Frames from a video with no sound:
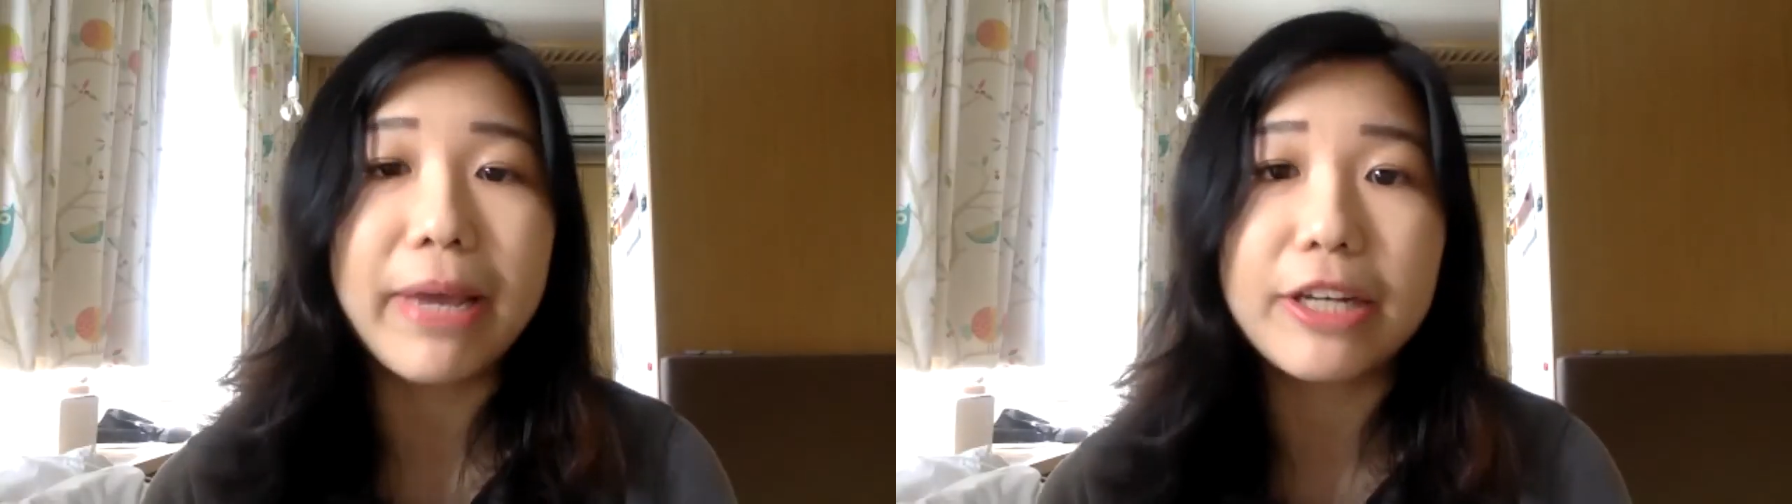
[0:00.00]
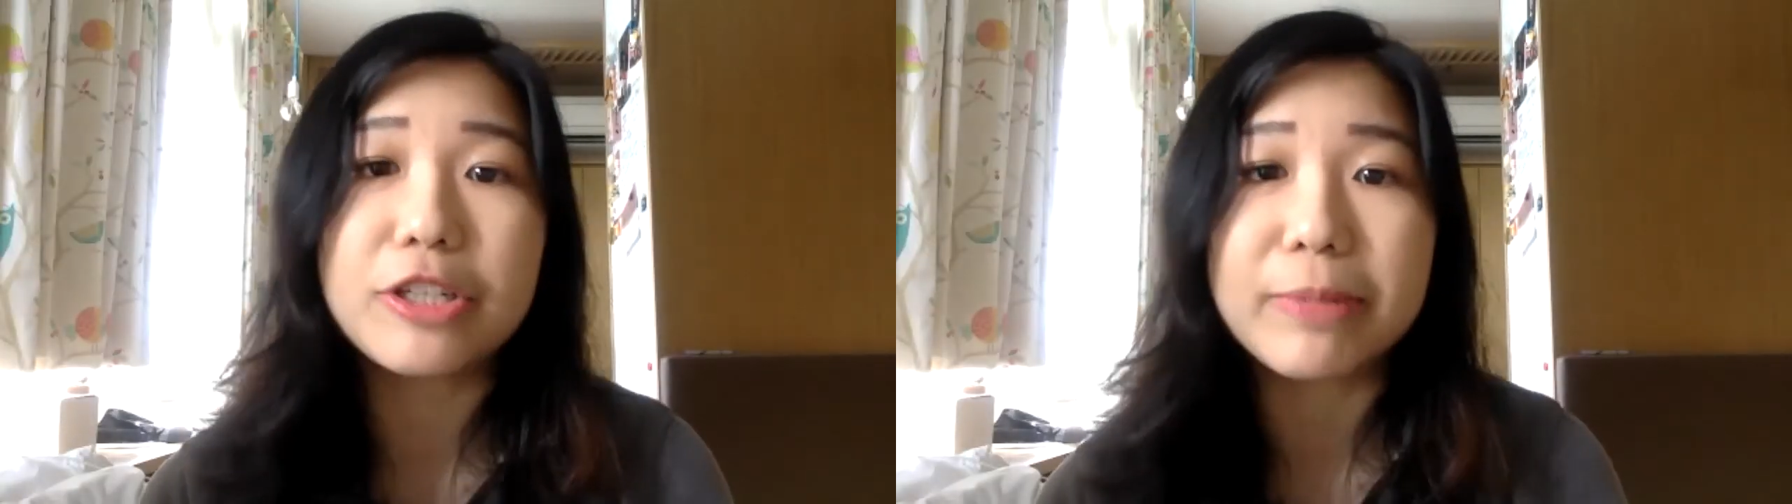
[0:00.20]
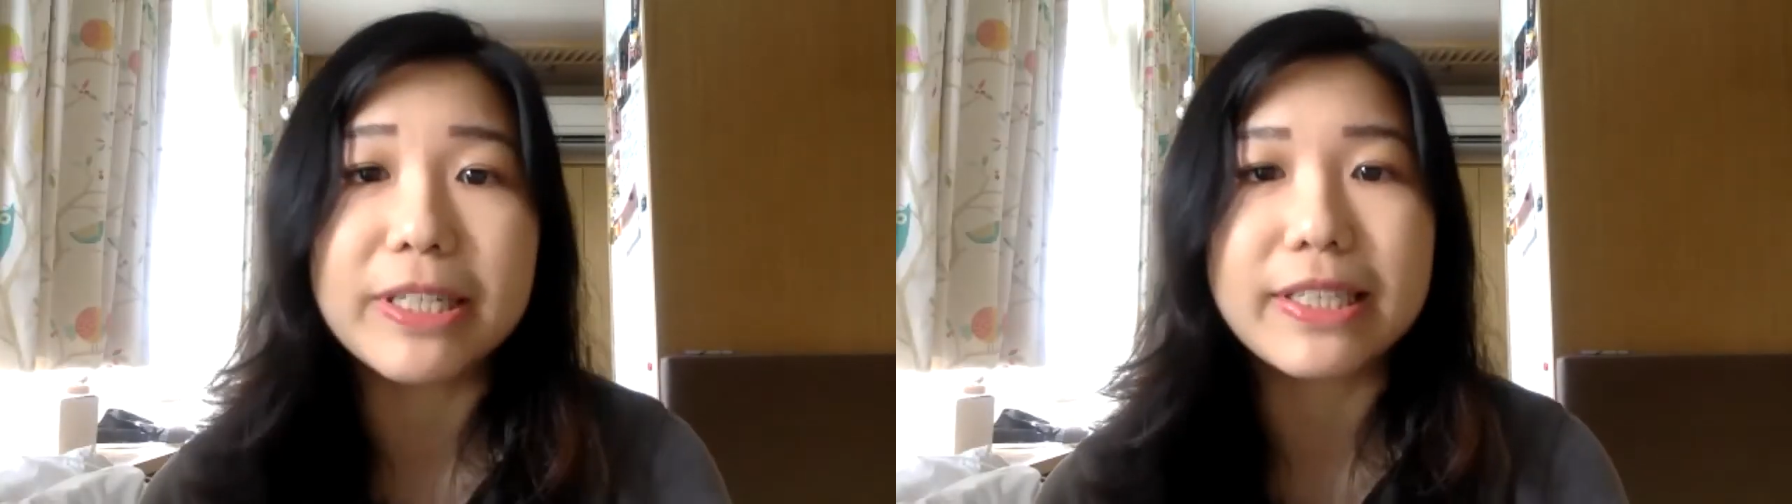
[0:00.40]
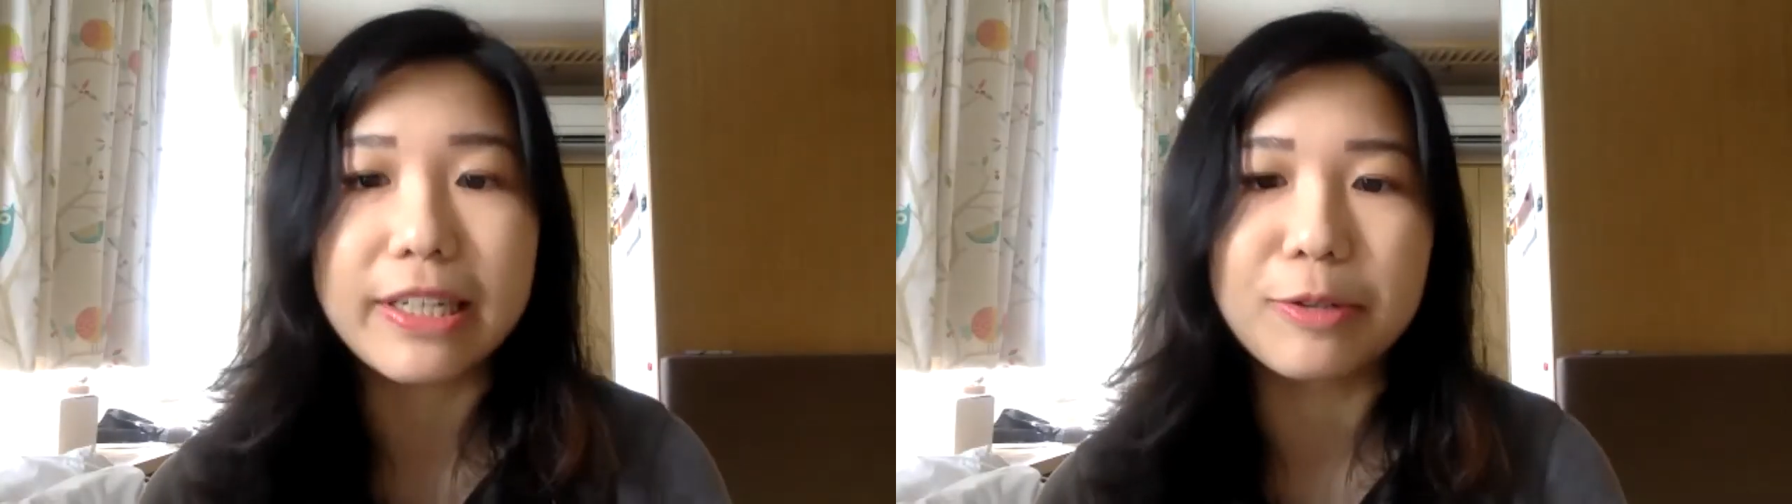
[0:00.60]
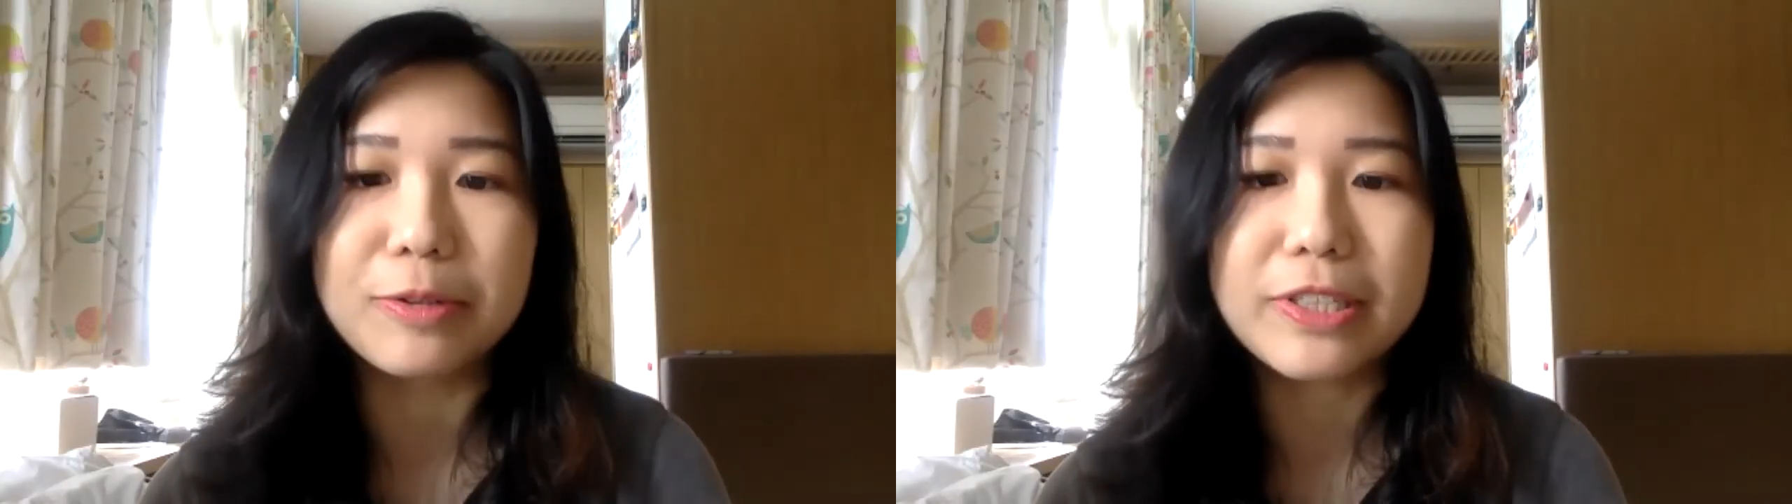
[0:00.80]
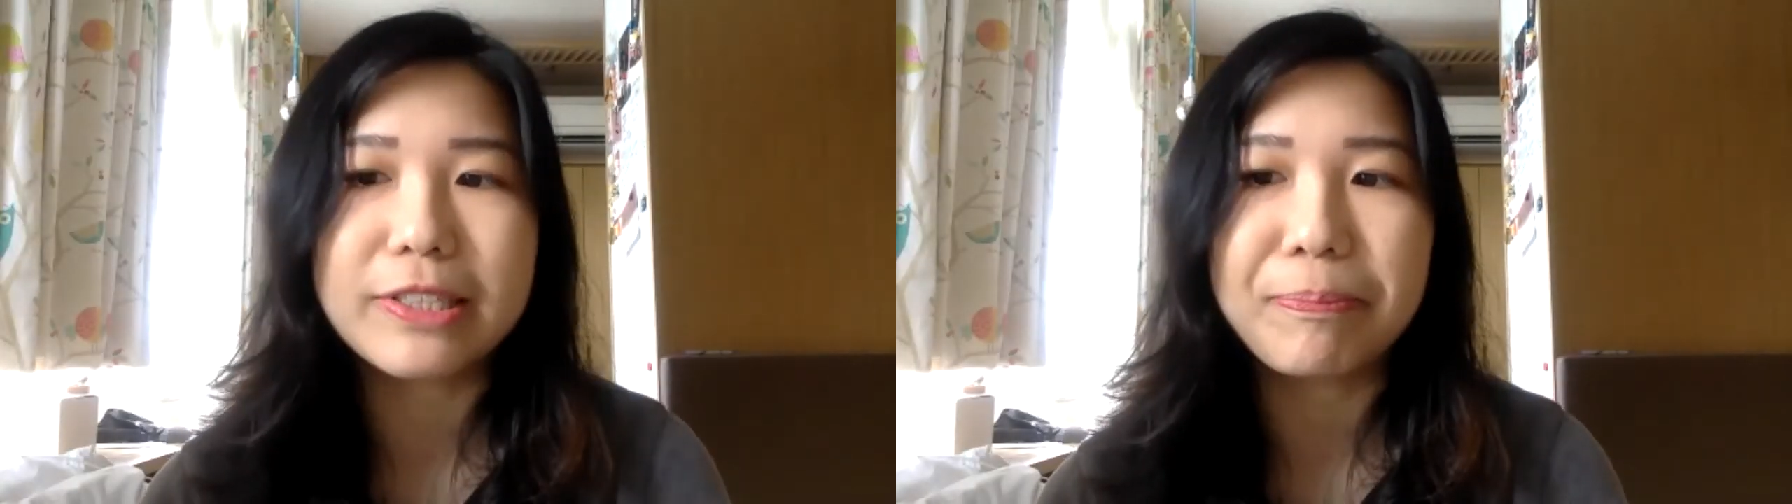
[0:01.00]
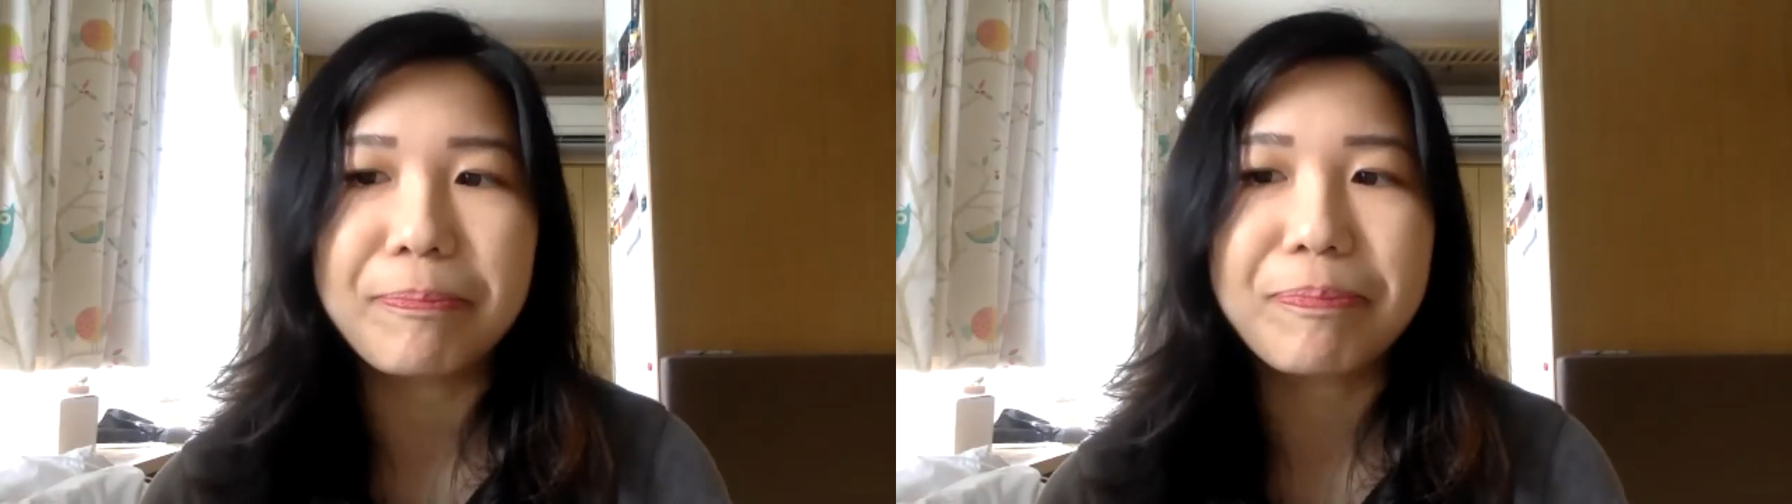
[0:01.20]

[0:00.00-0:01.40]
management skills.